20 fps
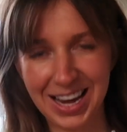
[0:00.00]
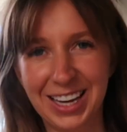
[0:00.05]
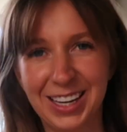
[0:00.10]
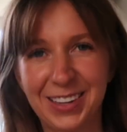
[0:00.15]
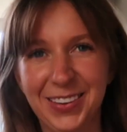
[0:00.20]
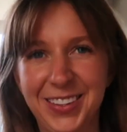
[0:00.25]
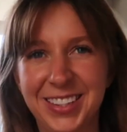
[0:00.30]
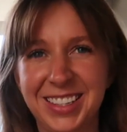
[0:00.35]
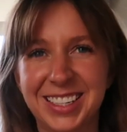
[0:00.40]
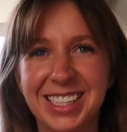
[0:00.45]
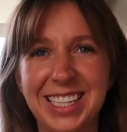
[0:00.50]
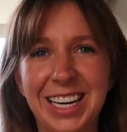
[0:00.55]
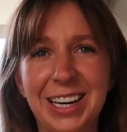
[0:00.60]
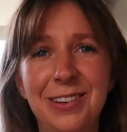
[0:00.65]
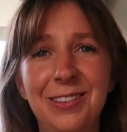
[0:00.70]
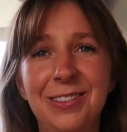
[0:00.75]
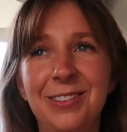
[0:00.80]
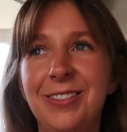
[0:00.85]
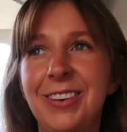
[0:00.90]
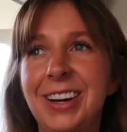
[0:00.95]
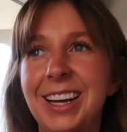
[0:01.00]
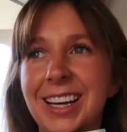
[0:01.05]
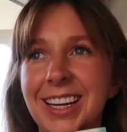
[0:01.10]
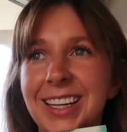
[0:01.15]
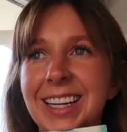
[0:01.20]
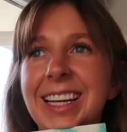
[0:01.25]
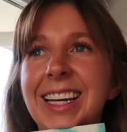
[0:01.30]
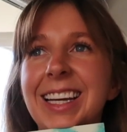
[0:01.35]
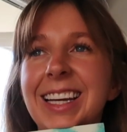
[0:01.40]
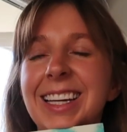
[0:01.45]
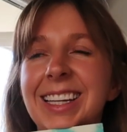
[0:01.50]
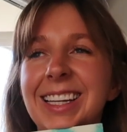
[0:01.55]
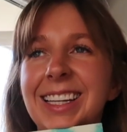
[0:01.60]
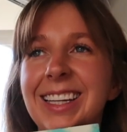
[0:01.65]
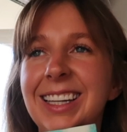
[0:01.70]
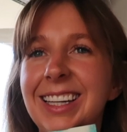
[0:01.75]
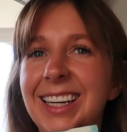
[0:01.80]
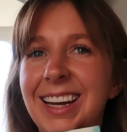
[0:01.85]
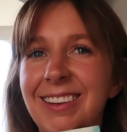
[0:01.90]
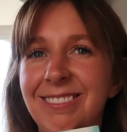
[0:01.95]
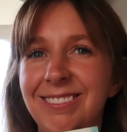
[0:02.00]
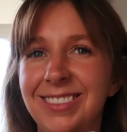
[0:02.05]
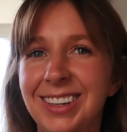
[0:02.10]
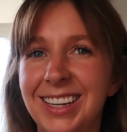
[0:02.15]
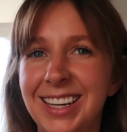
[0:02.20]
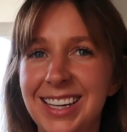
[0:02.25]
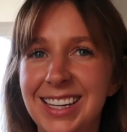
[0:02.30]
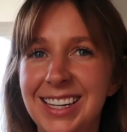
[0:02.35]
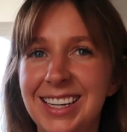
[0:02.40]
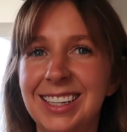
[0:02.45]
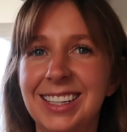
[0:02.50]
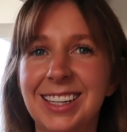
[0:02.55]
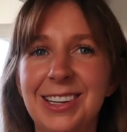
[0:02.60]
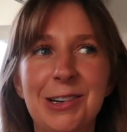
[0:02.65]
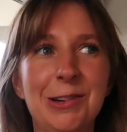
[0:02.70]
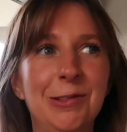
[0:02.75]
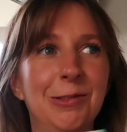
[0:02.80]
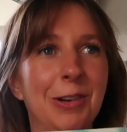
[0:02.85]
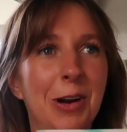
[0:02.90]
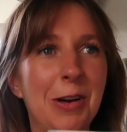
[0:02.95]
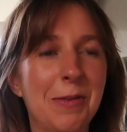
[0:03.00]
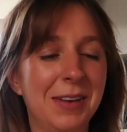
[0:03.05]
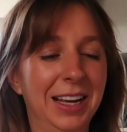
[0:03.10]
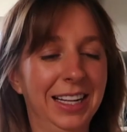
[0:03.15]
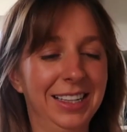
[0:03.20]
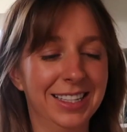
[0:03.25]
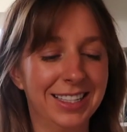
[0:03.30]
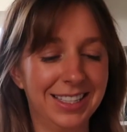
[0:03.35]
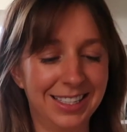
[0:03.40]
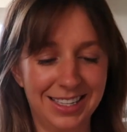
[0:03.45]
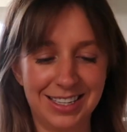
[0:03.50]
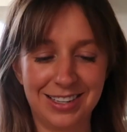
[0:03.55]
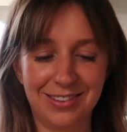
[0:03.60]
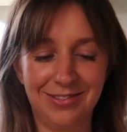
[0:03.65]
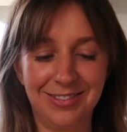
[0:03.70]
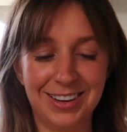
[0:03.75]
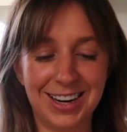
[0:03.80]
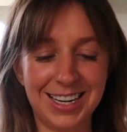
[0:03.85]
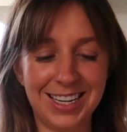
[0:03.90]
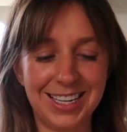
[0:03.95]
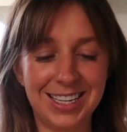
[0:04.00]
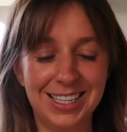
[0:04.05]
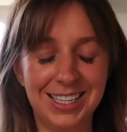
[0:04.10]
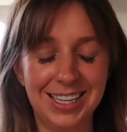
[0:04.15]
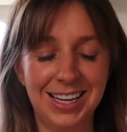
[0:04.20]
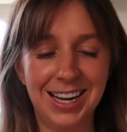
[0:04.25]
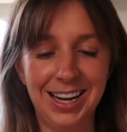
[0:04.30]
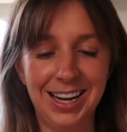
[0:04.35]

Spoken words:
it was just a really lovely little romance to read.